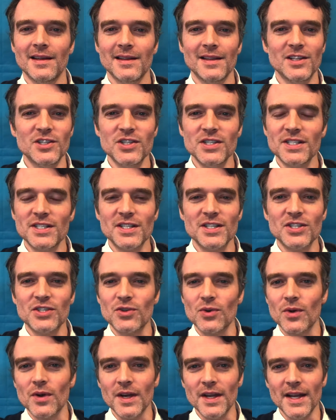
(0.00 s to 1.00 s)
The gist of the
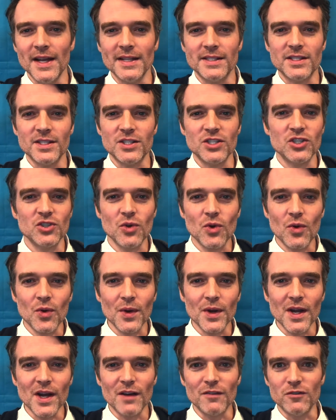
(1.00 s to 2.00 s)
story, it's a
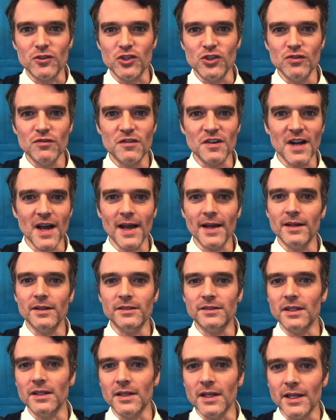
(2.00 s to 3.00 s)
story of juvenile
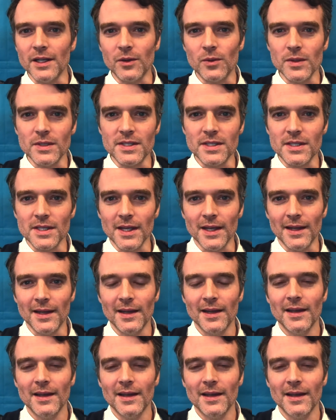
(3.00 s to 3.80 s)
delinquency.